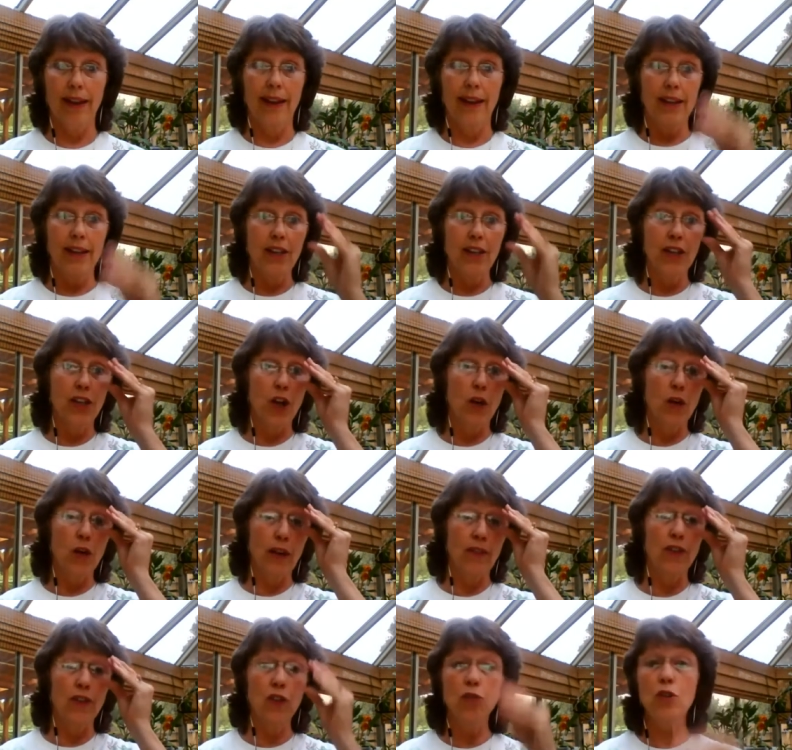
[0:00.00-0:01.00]
You know, if
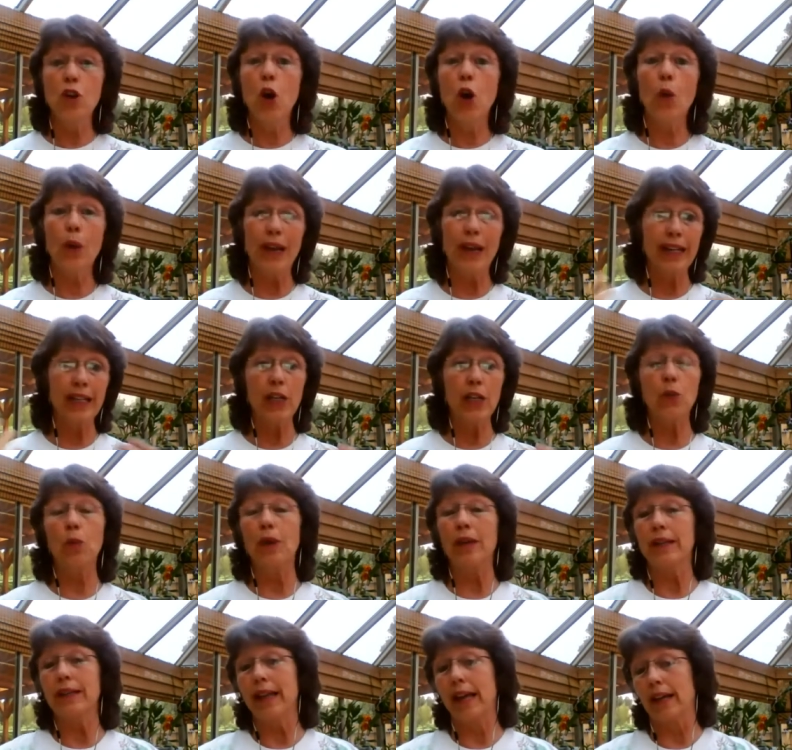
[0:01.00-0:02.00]
you know anyone
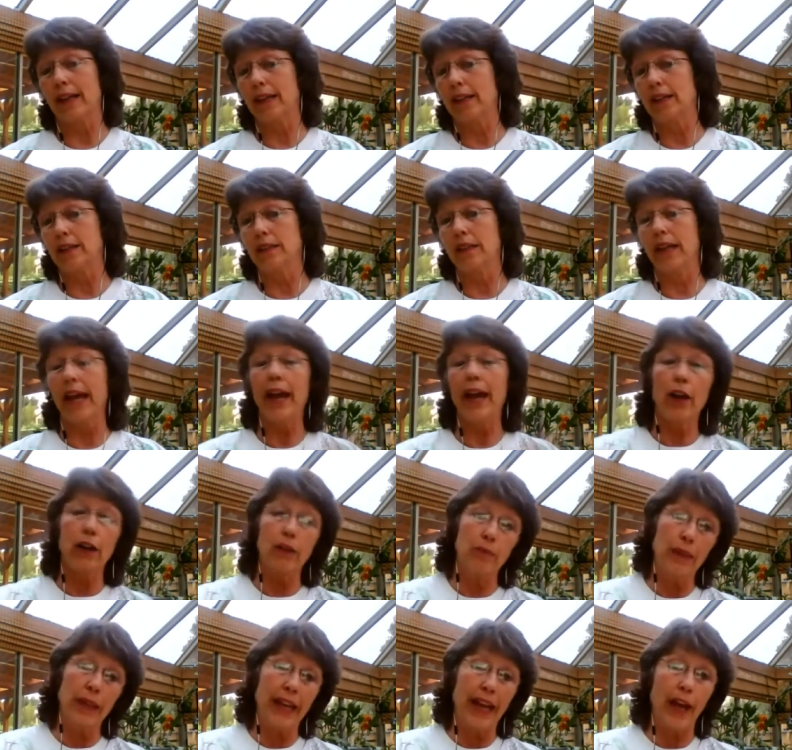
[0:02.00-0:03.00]
that can
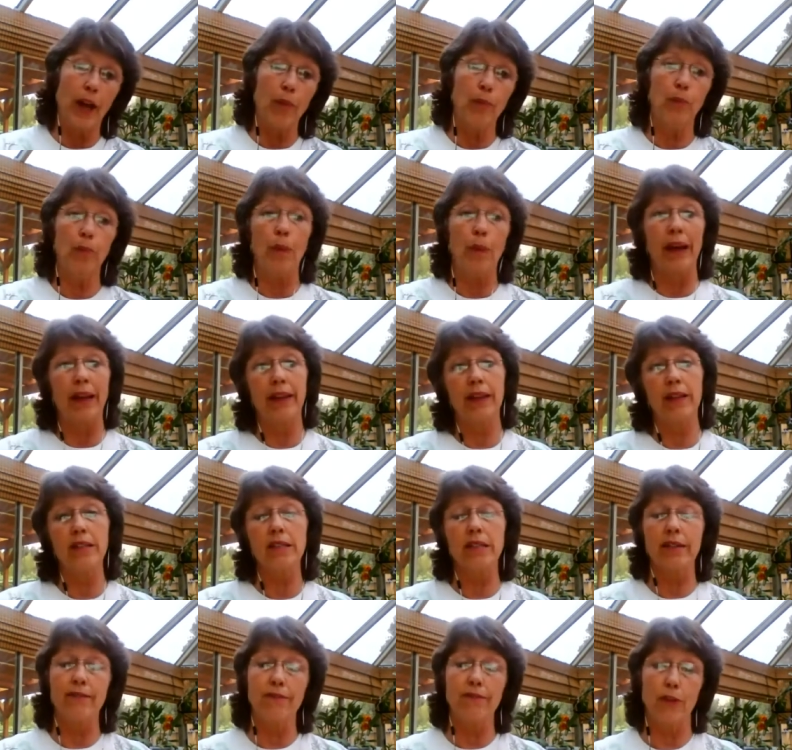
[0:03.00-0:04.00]
be helped by this
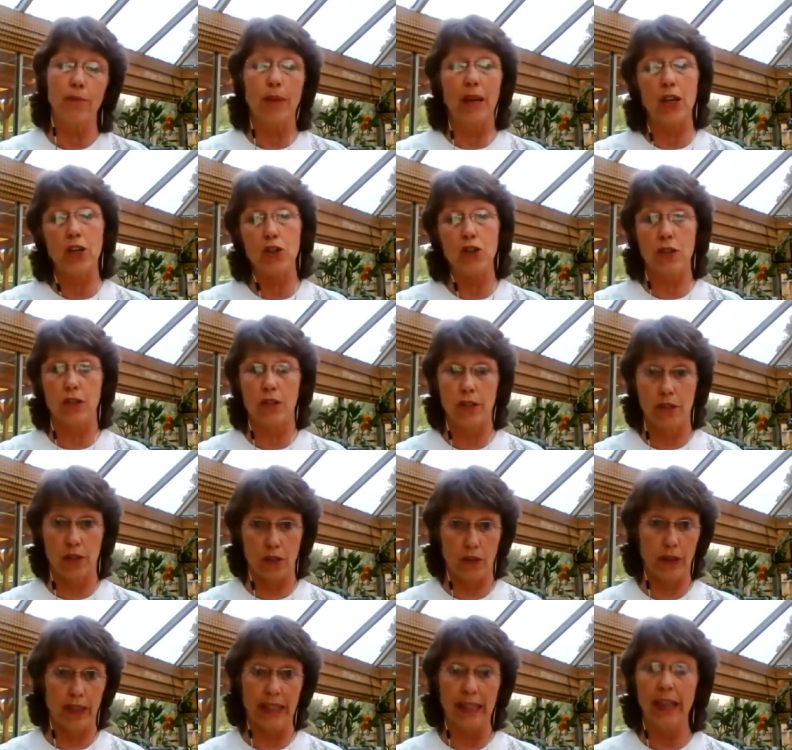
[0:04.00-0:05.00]
information or
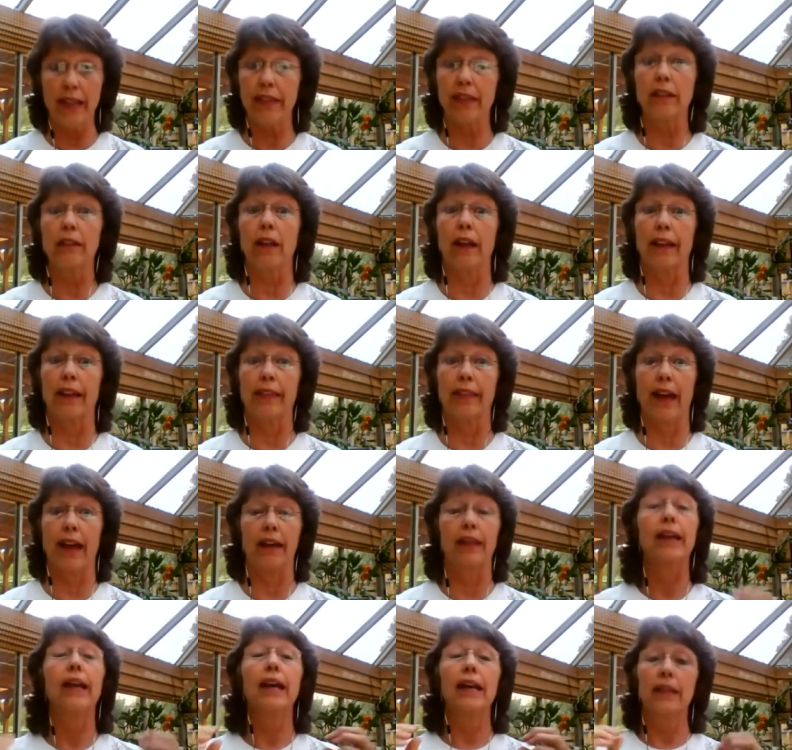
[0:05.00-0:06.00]
anything like that,
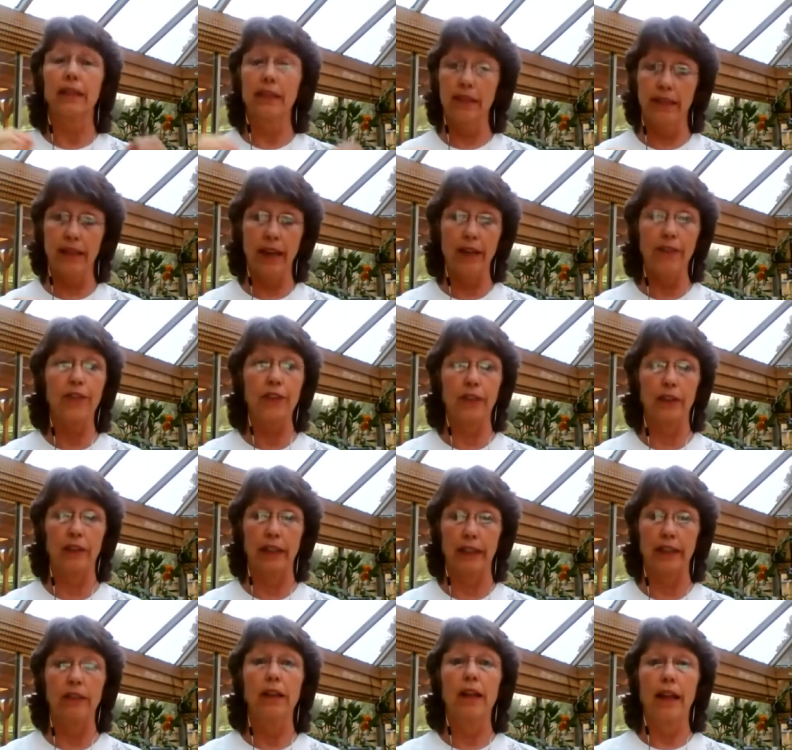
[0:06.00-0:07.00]
definitely.
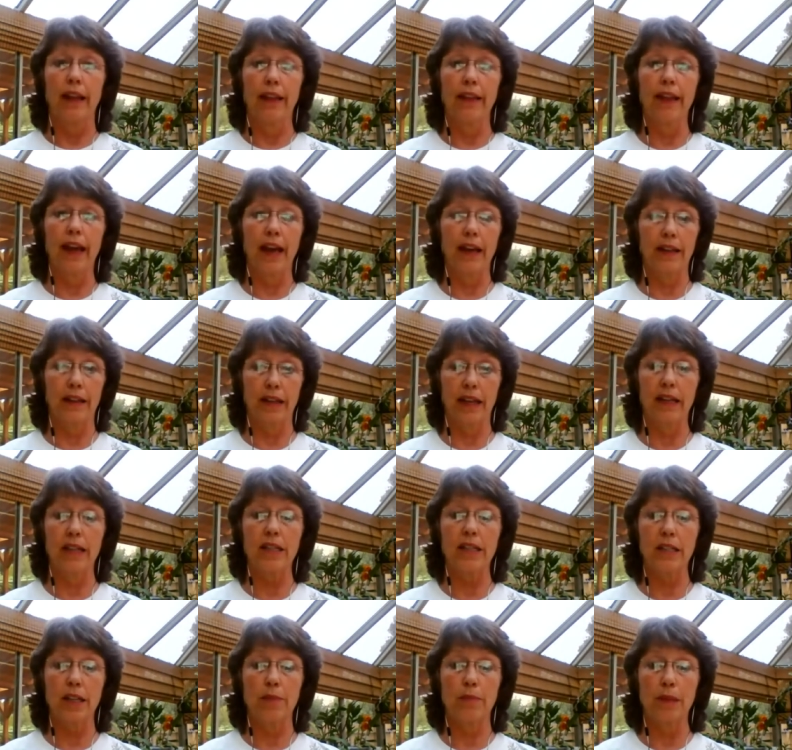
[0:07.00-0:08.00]
That, that is
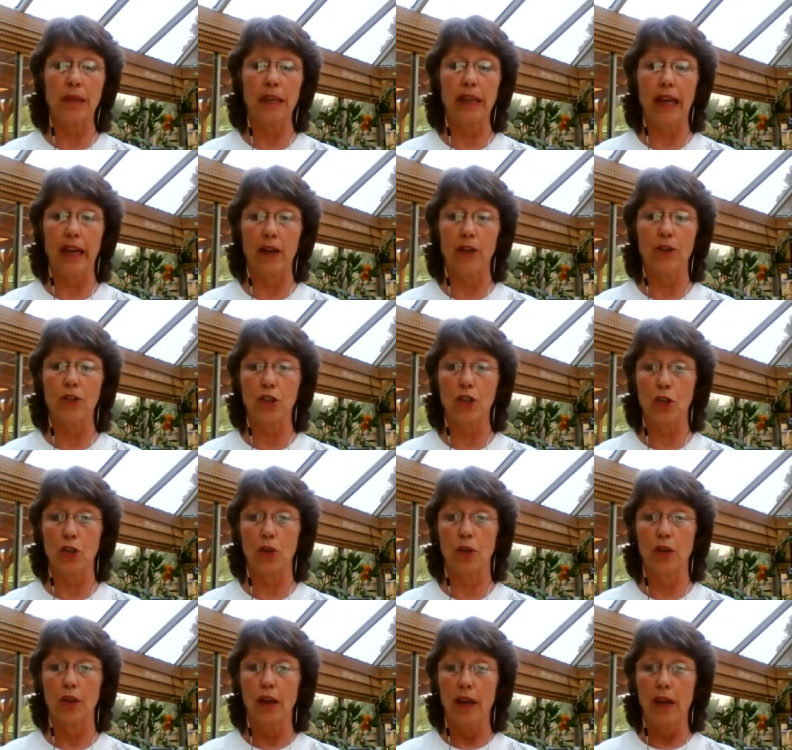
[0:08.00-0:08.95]
something else you're